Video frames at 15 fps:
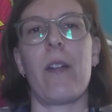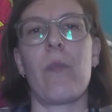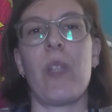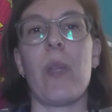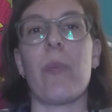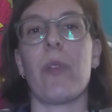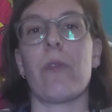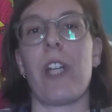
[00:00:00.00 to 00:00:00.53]

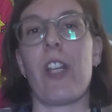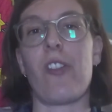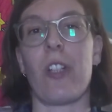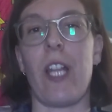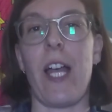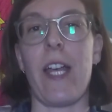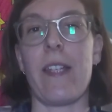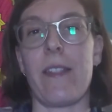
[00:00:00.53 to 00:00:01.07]
people
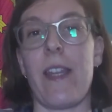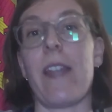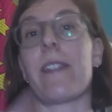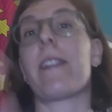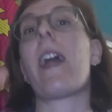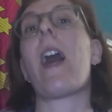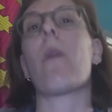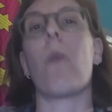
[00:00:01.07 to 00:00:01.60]
racialized as
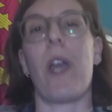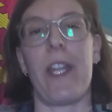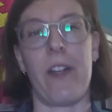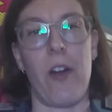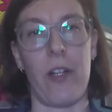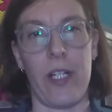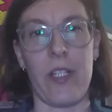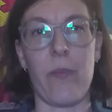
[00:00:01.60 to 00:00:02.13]
not white
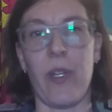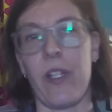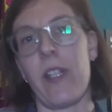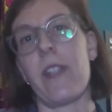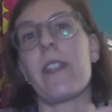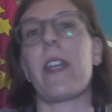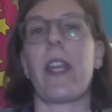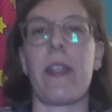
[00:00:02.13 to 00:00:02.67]
are
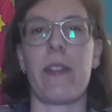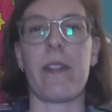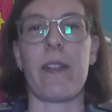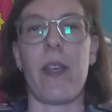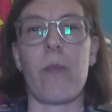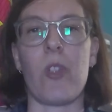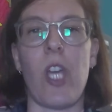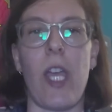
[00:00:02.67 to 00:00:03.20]
experiencing at the
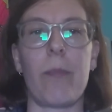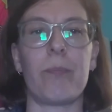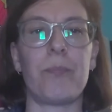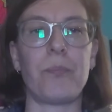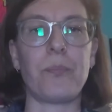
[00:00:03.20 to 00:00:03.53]
same time.